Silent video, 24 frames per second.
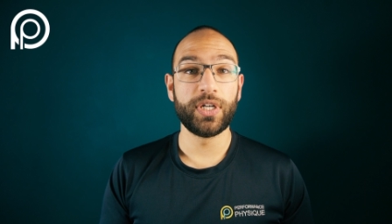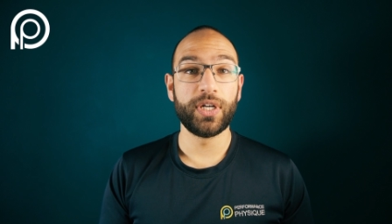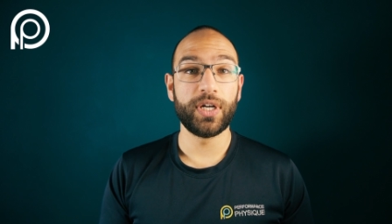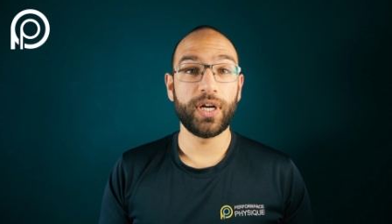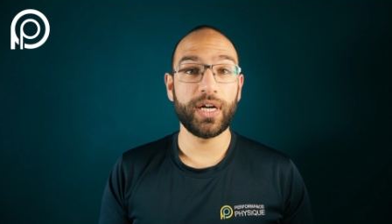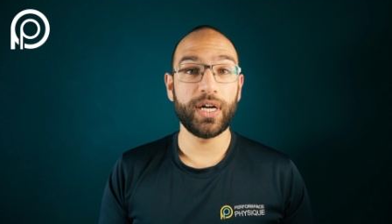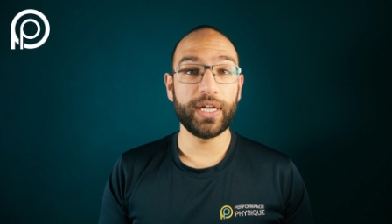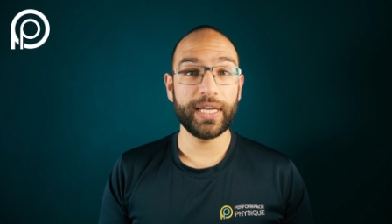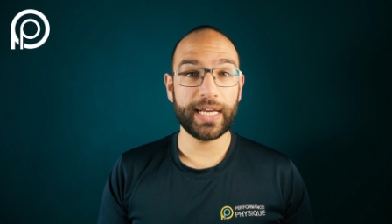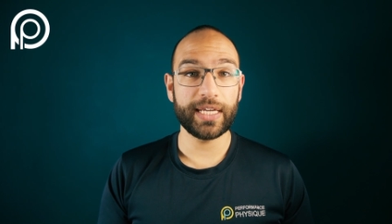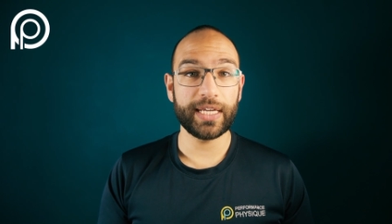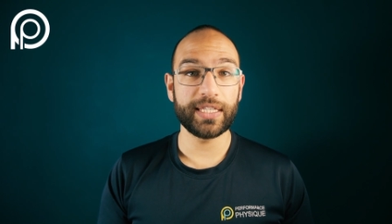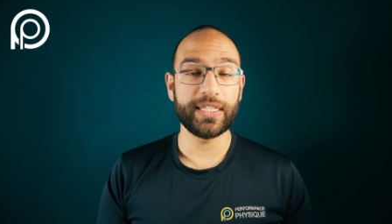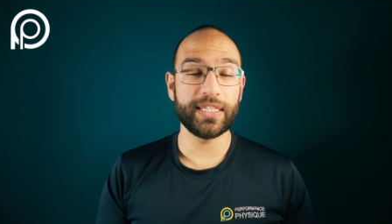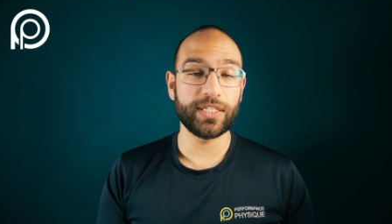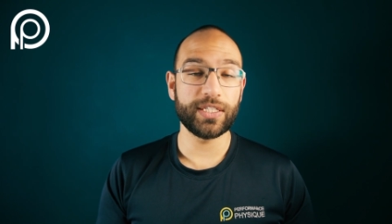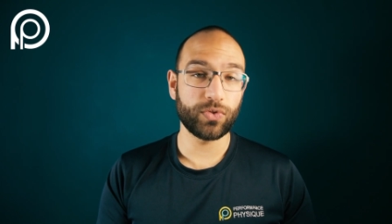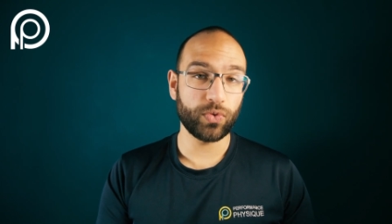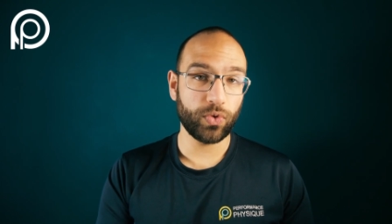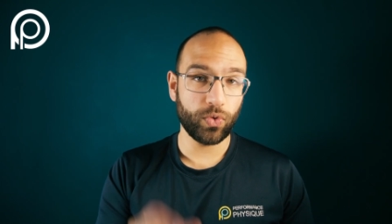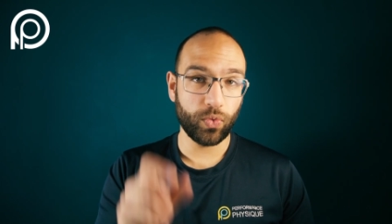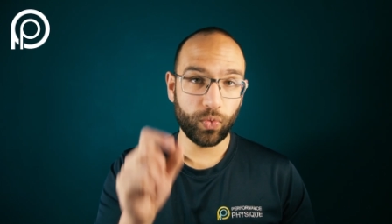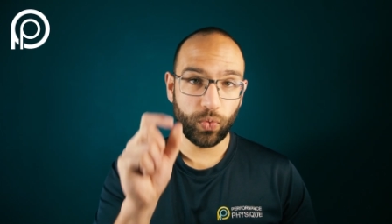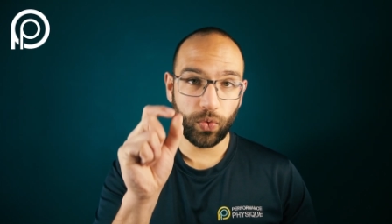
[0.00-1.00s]
I had
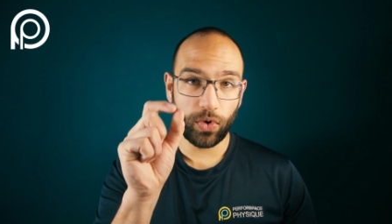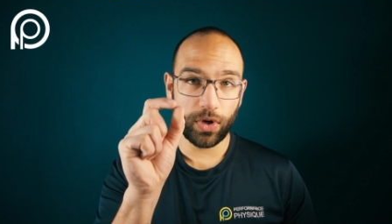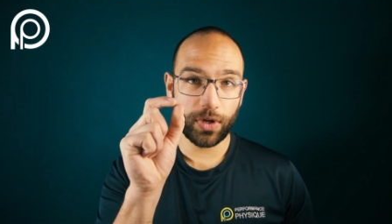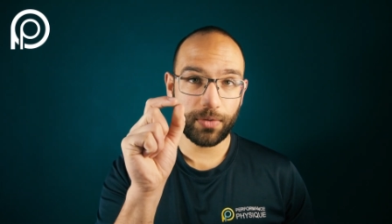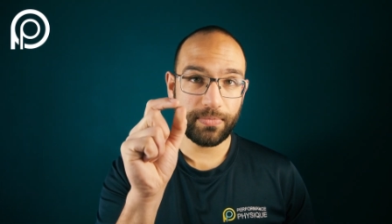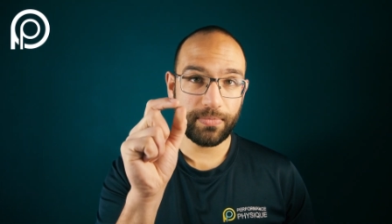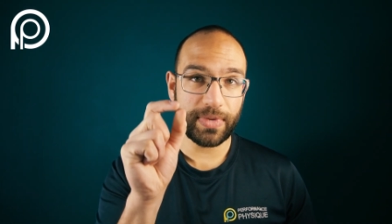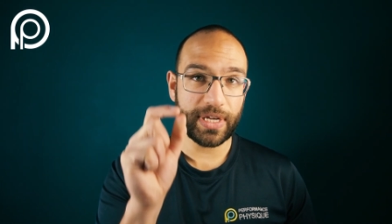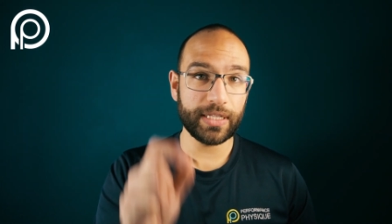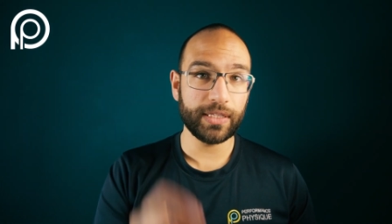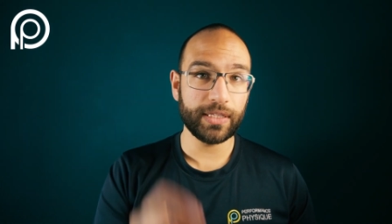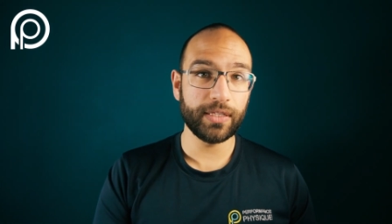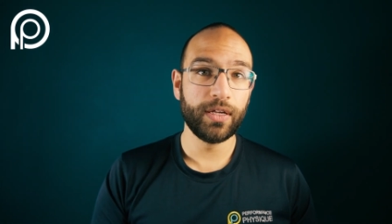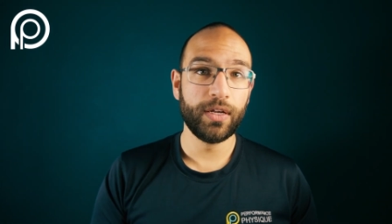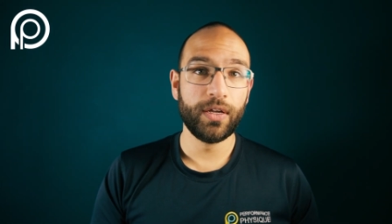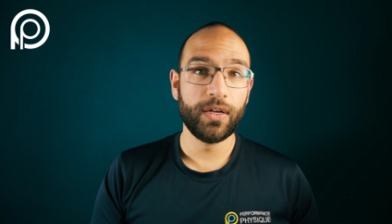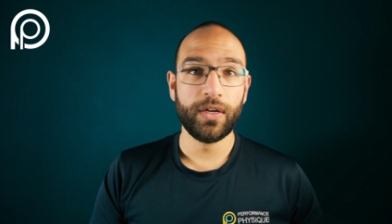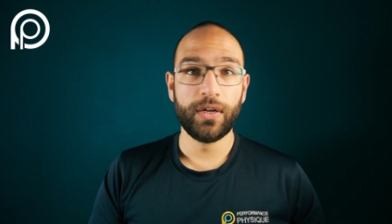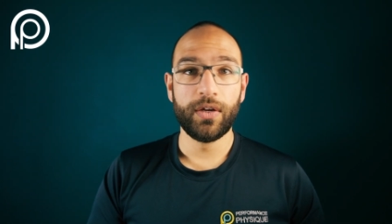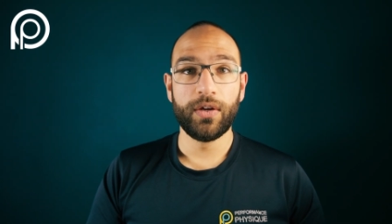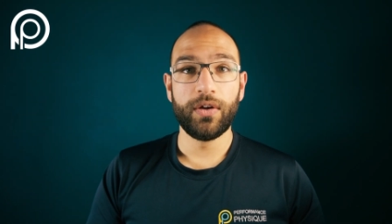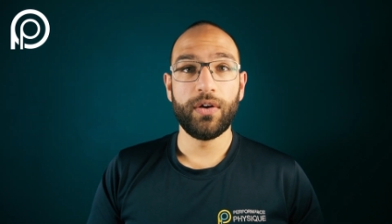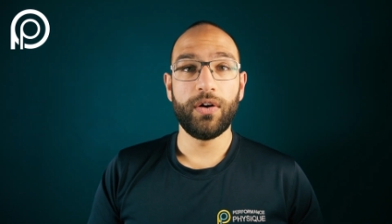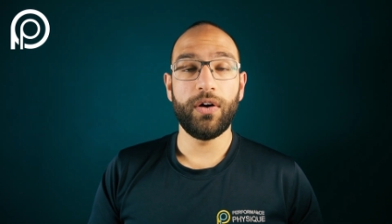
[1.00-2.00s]
this 1 mil
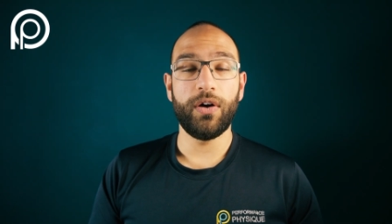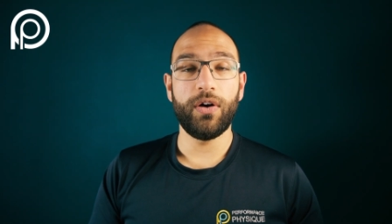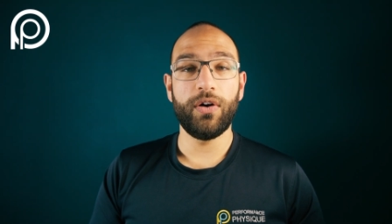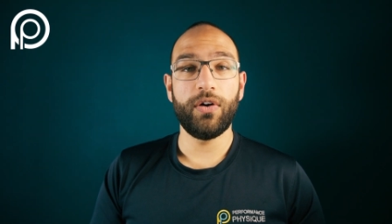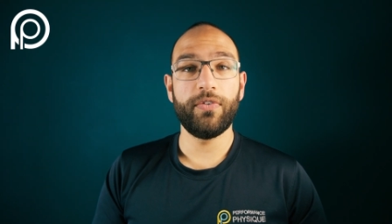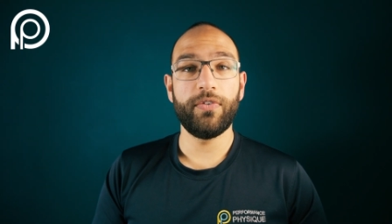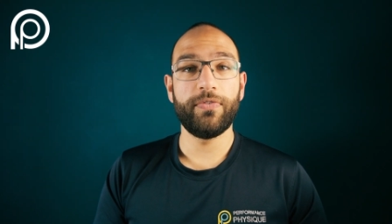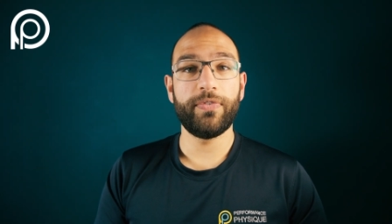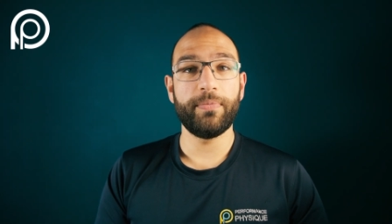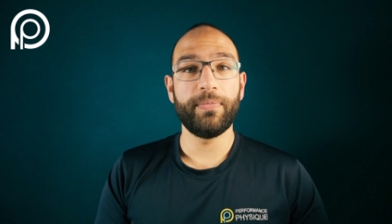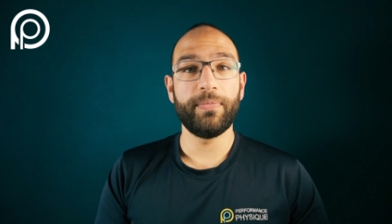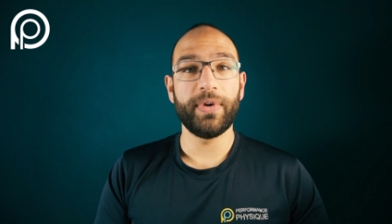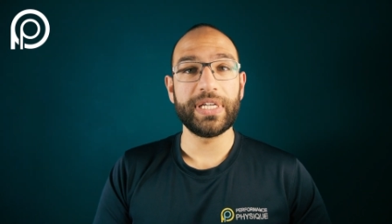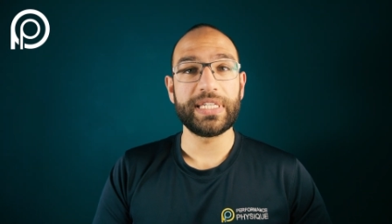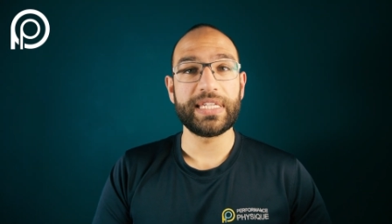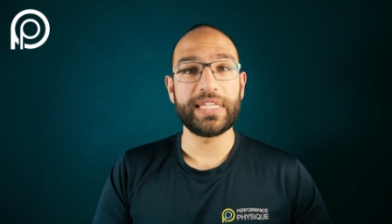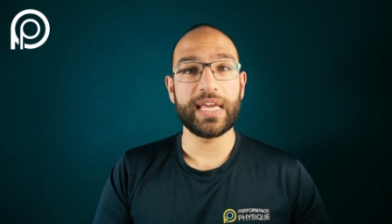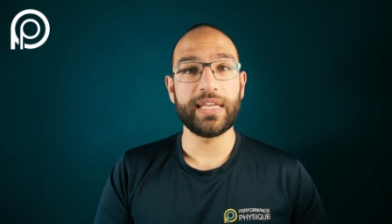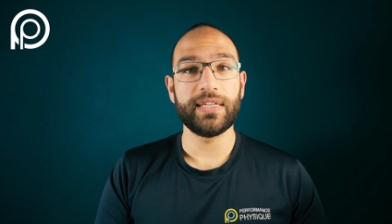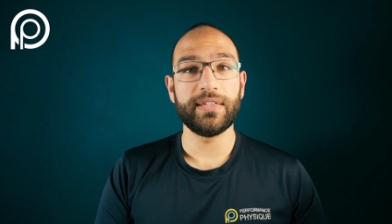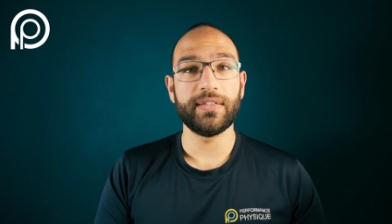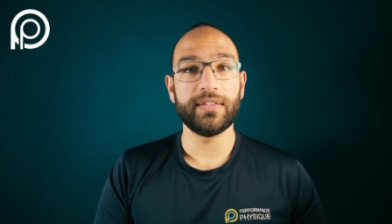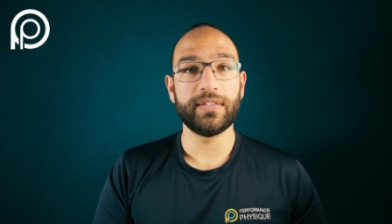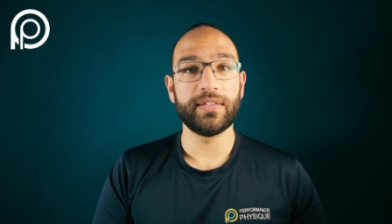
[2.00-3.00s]
of my
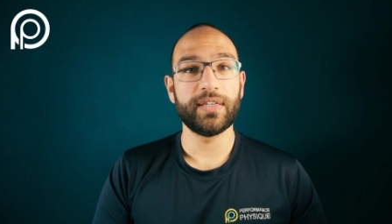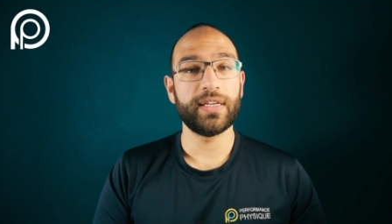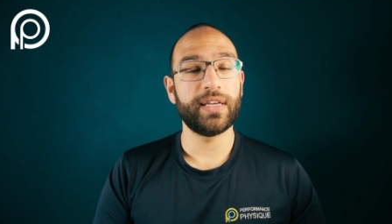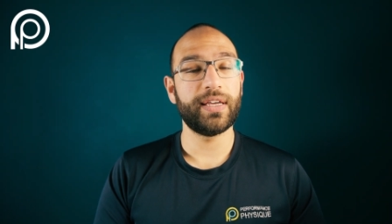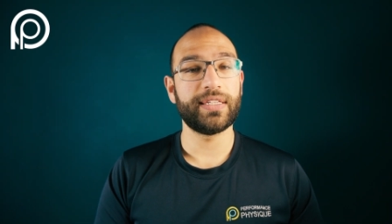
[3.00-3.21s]
tendon